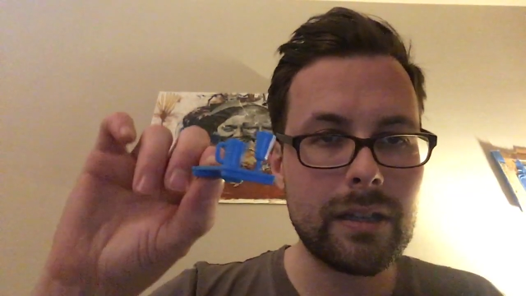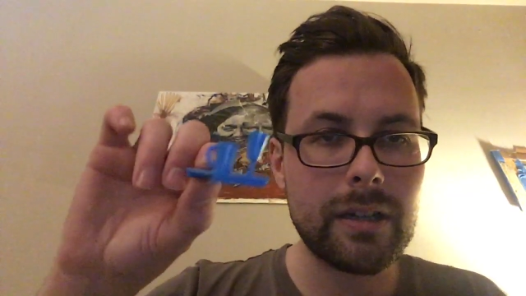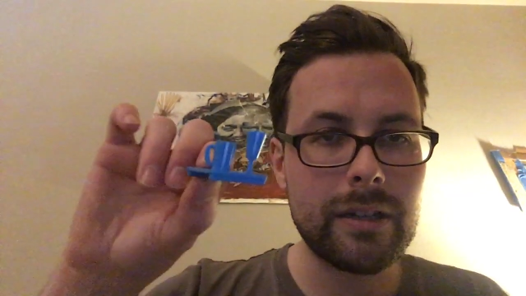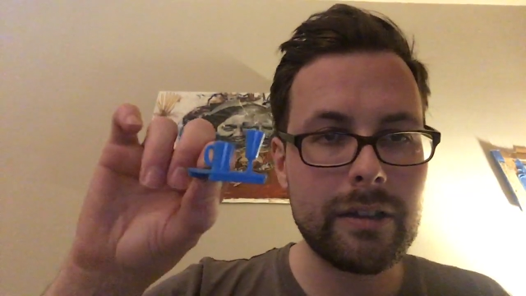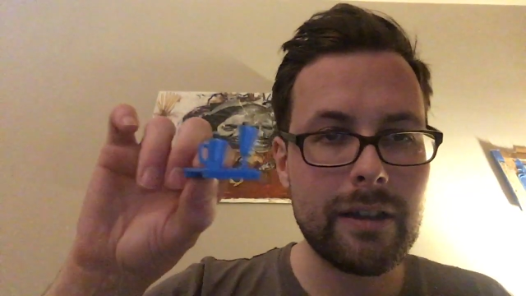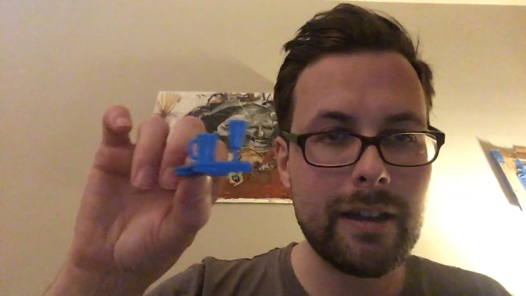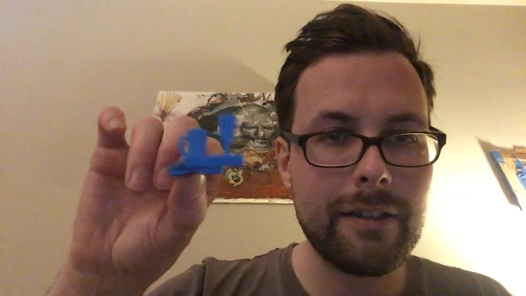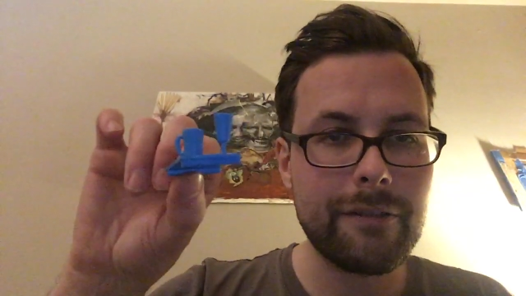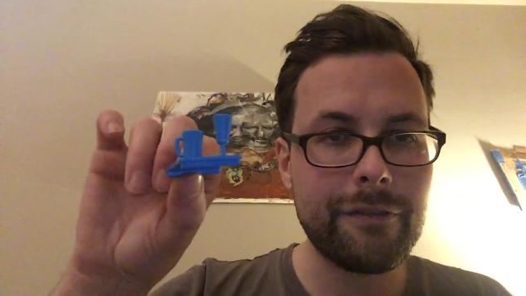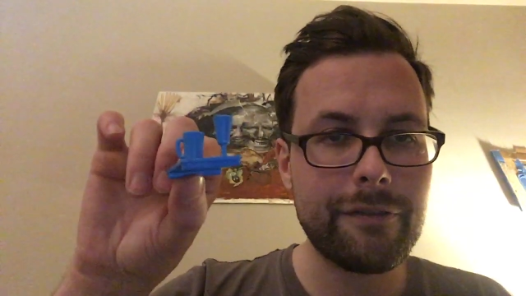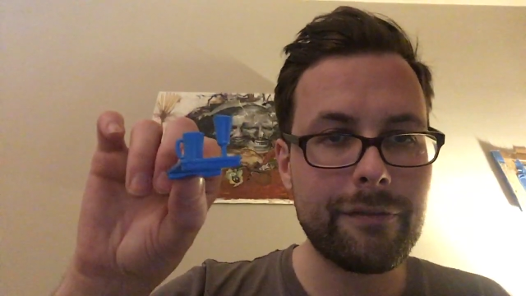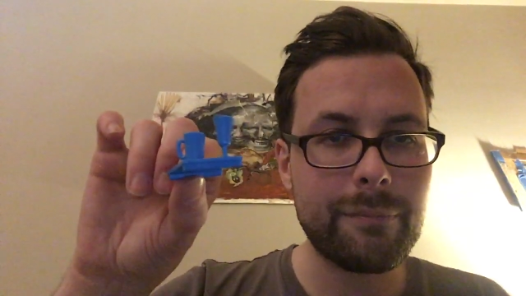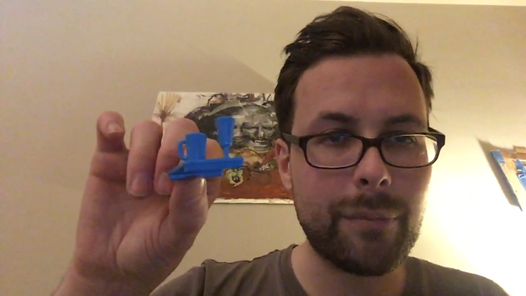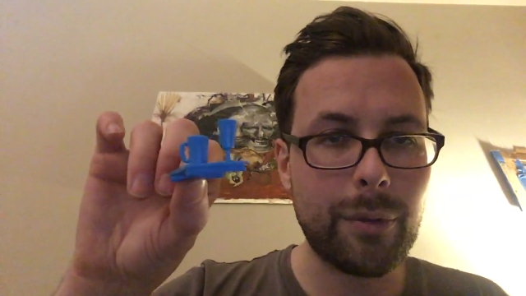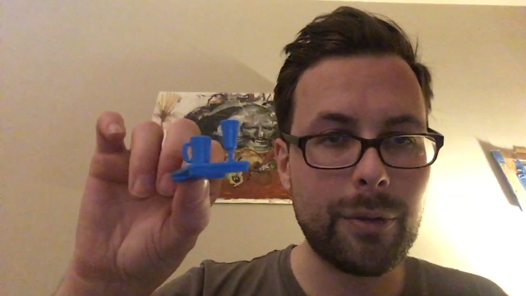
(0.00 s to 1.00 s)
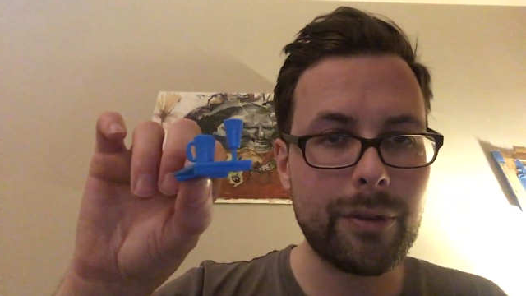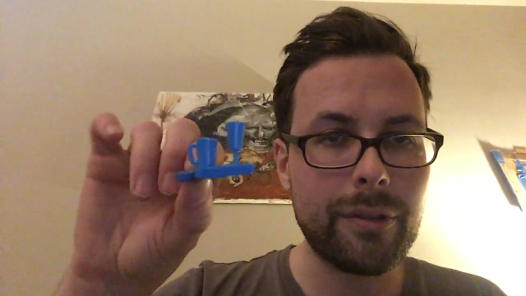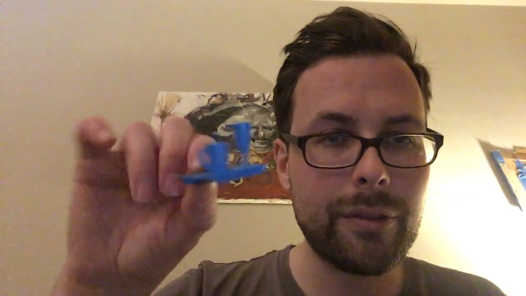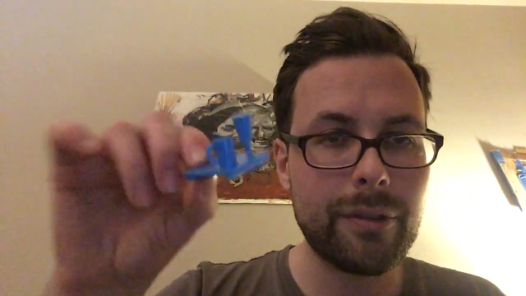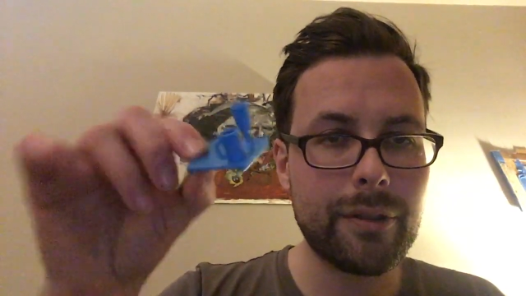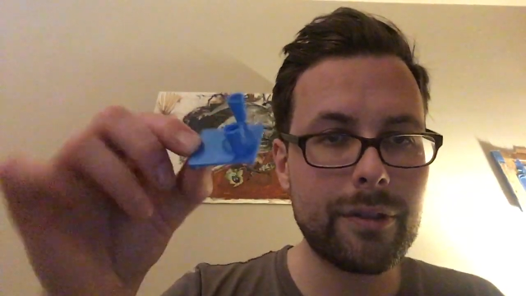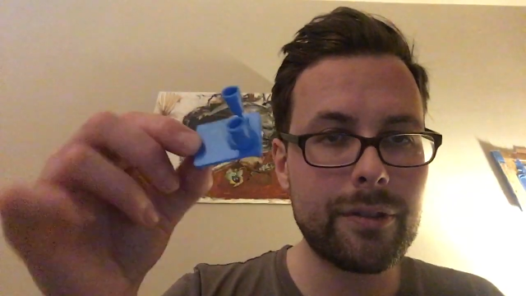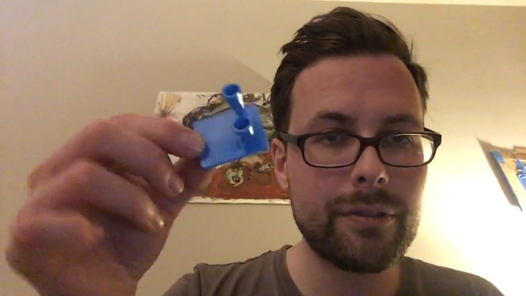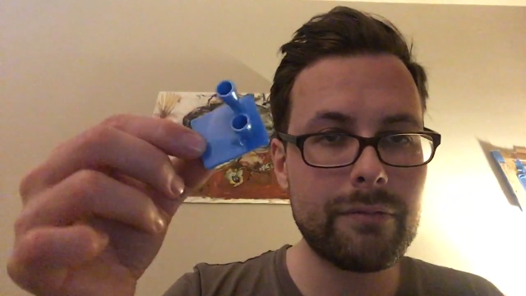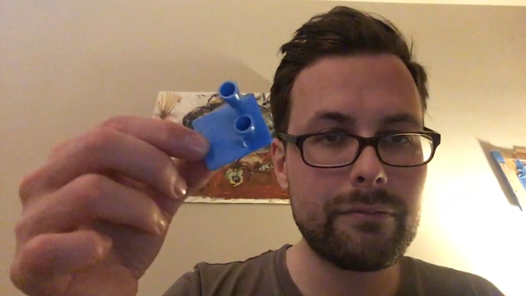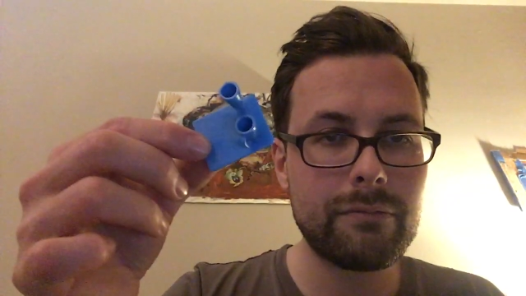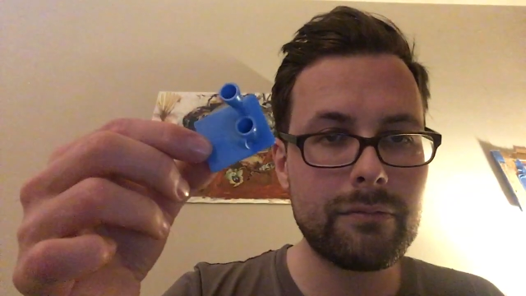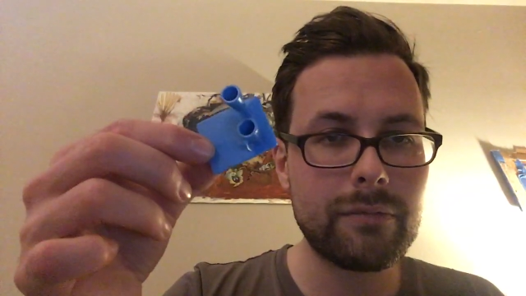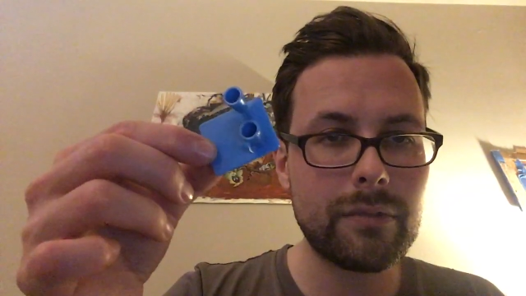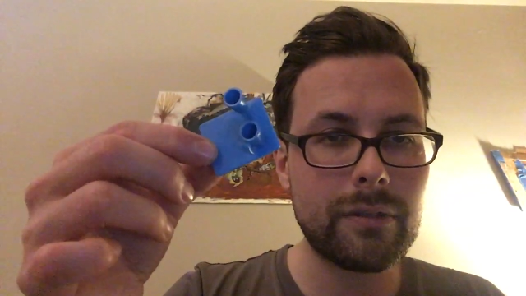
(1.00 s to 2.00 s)
There you have both of the
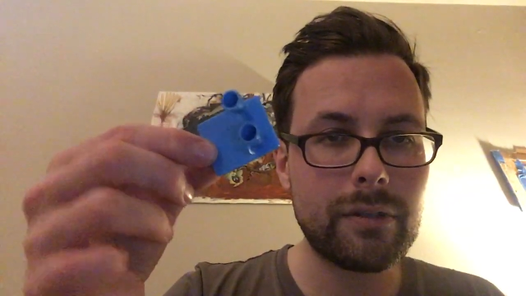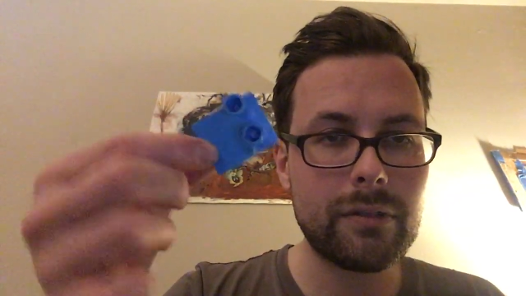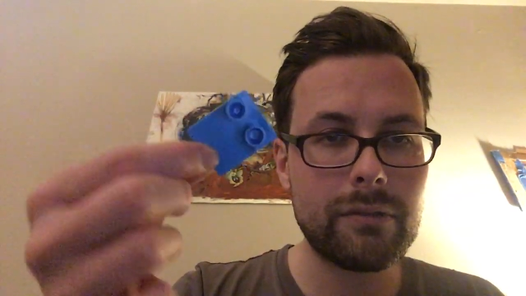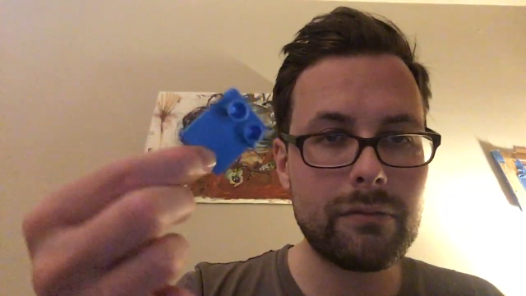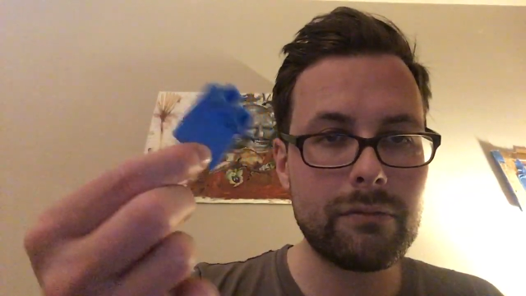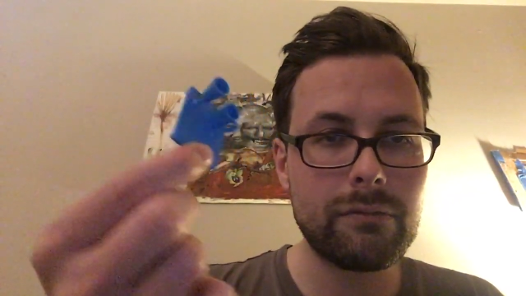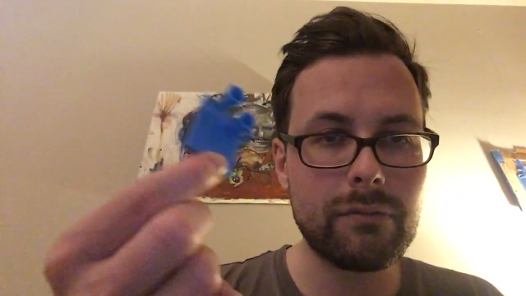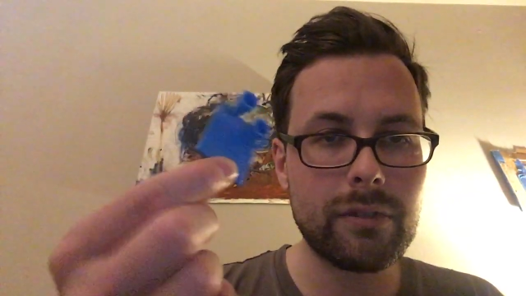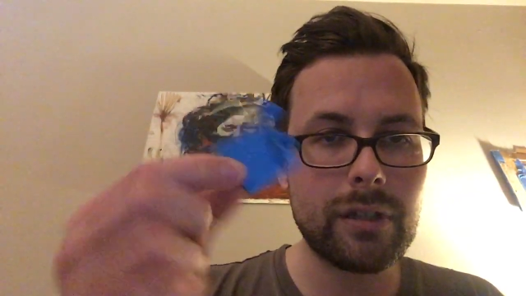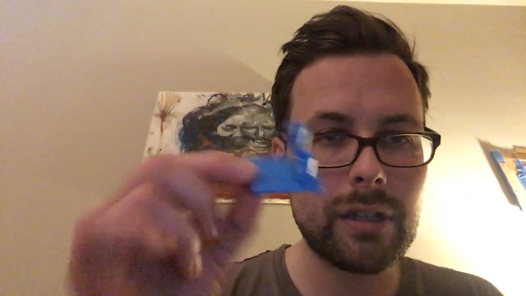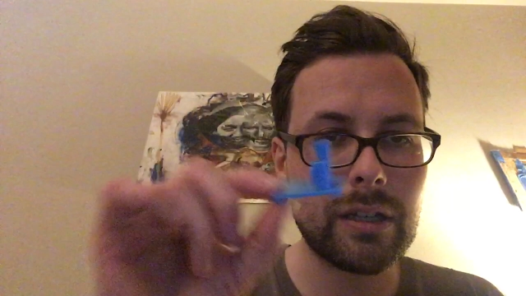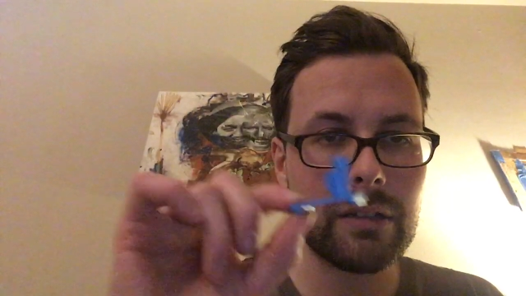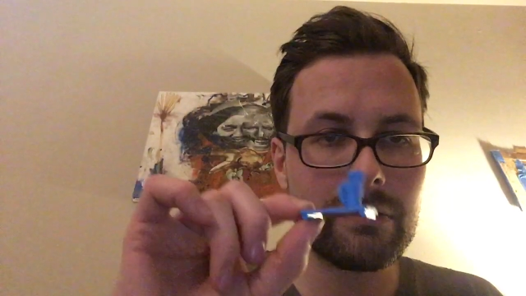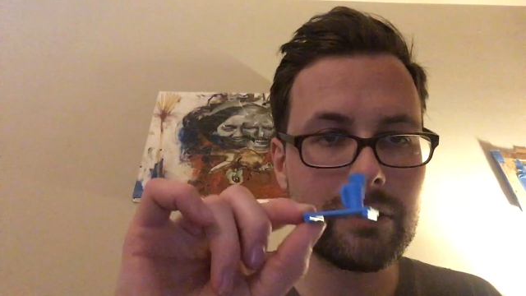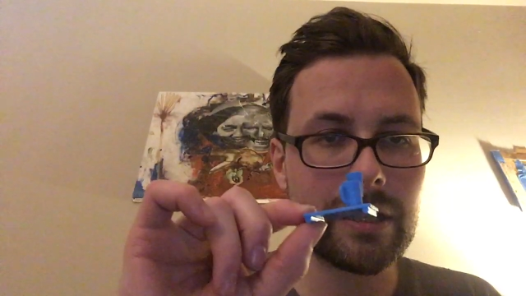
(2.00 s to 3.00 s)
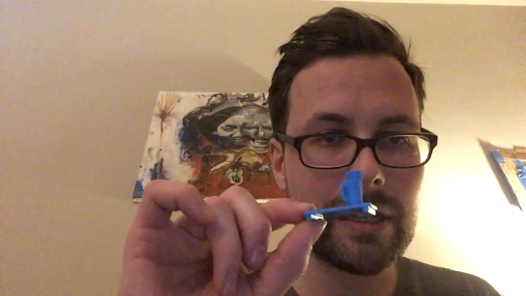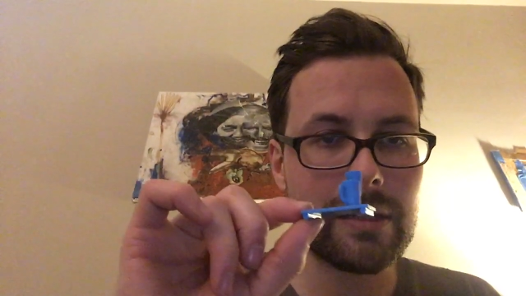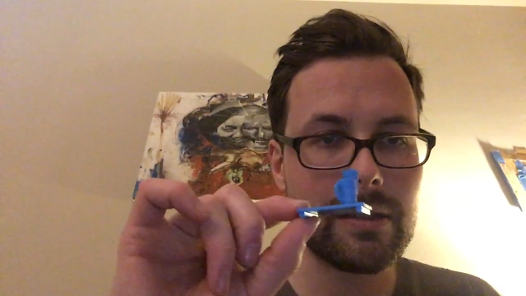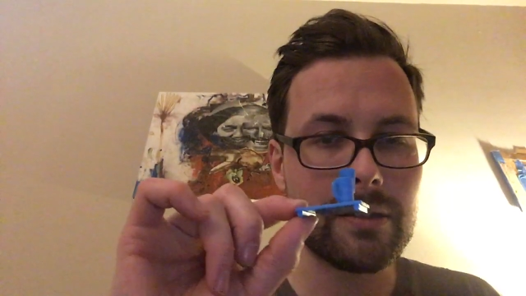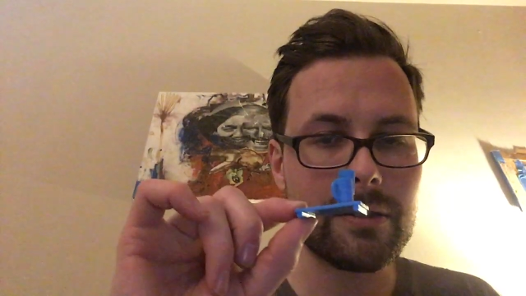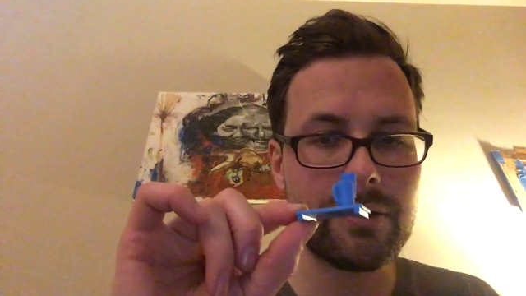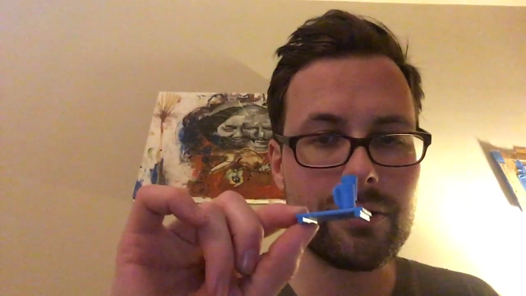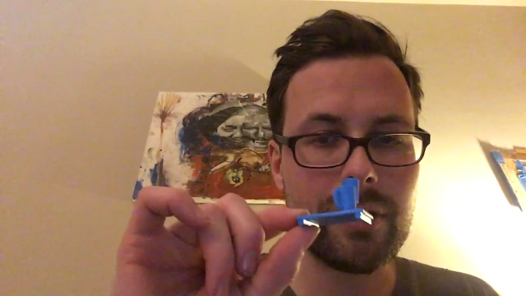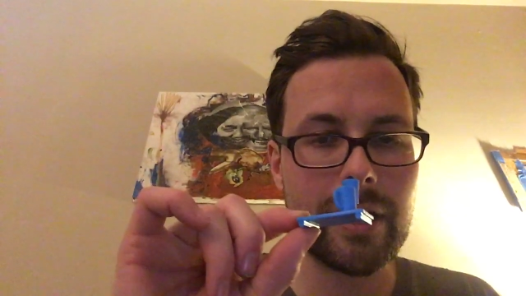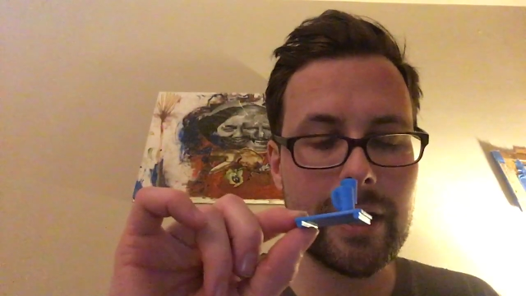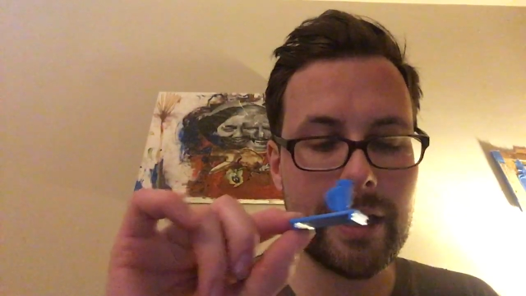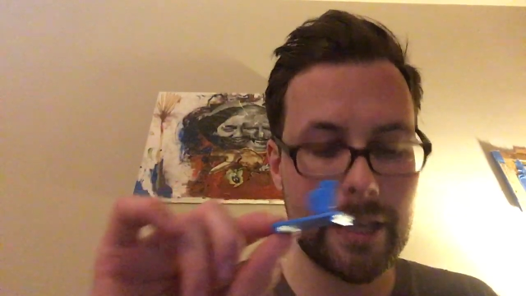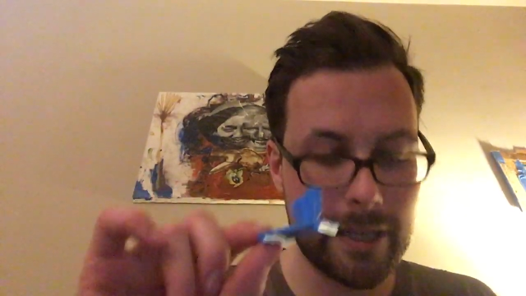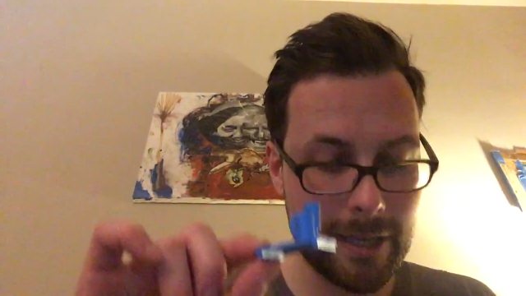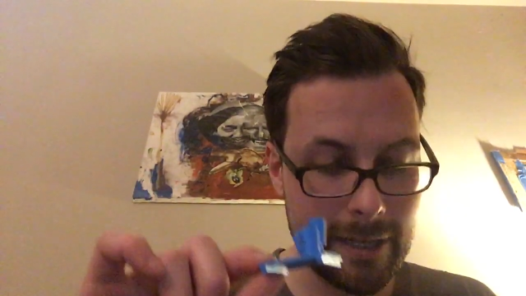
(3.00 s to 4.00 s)
things on the
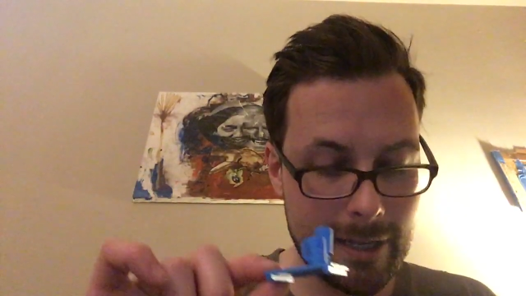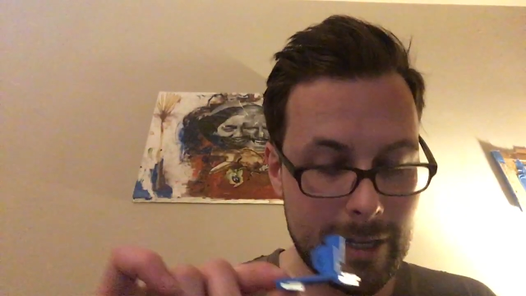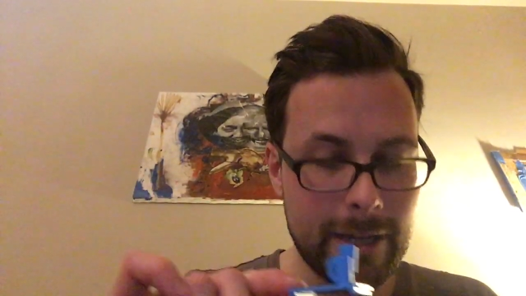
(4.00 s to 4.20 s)
tray.